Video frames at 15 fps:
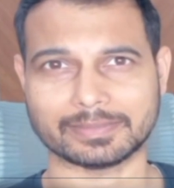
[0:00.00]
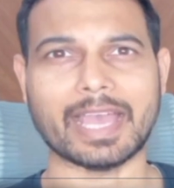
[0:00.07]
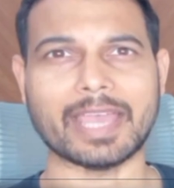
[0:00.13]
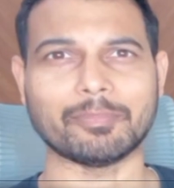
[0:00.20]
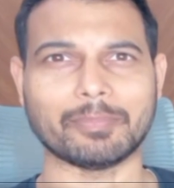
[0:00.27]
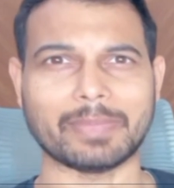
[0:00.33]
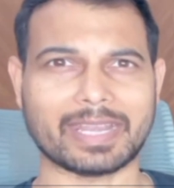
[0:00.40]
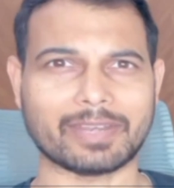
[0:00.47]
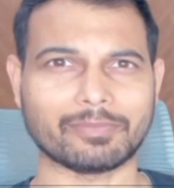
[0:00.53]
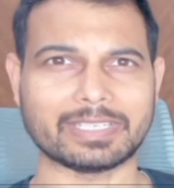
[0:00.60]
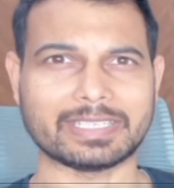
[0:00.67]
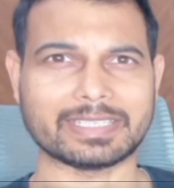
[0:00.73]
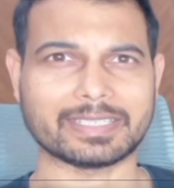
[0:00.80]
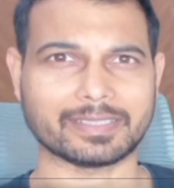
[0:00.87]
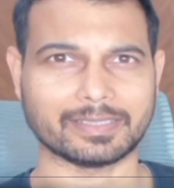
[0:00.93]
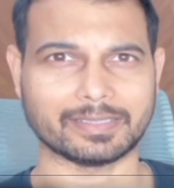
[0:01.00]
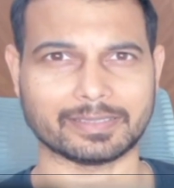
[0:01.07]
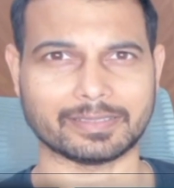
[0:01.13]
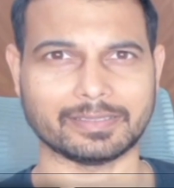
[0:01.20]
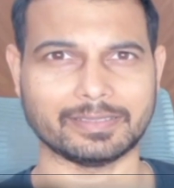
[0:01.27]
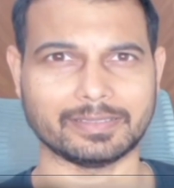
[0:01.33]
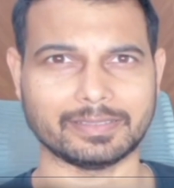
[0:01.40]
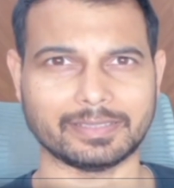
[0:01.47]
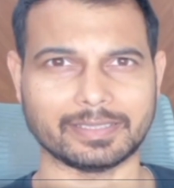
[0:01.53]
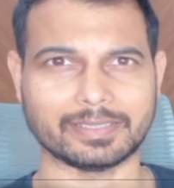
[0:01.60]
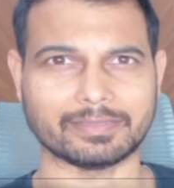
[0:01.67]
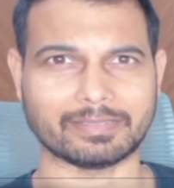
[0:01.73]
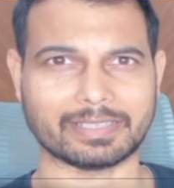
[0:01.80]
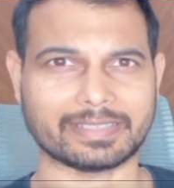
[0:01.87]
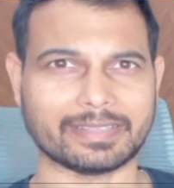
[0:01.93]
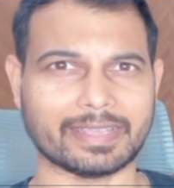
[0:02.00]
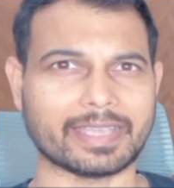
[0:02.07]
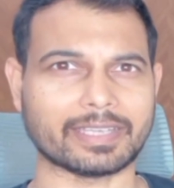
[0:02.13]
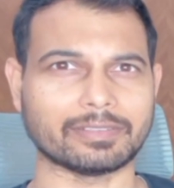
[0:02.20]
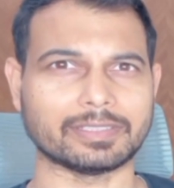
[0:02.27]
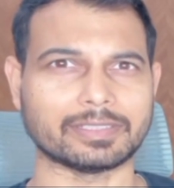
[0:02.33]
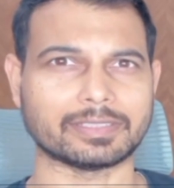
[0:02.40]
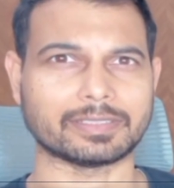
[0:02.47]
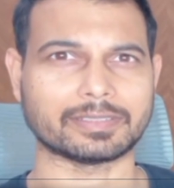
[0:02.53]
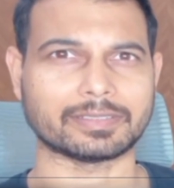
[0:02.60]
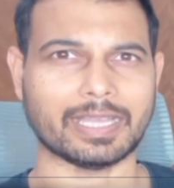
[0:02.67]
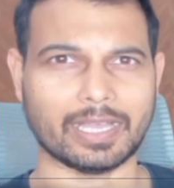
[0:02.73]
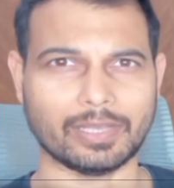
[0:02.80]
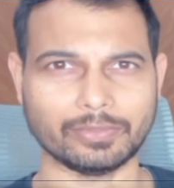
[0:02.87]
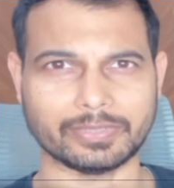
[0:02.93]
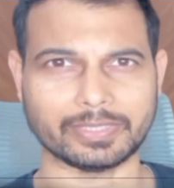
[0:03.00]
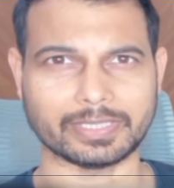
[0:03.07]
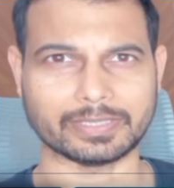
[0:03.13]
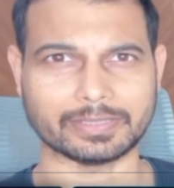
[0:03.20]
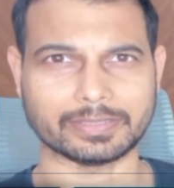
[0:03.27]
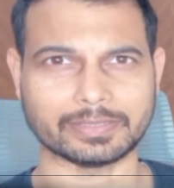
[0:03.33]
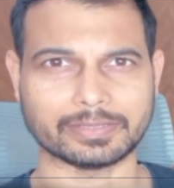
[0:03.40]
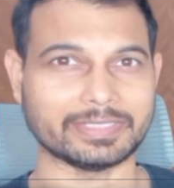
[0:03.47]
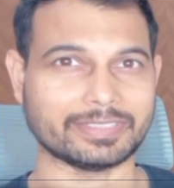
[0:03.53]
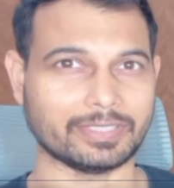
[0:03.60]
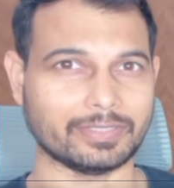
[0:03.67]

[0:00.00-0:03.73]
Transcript: I manually cut the rectangular housing for the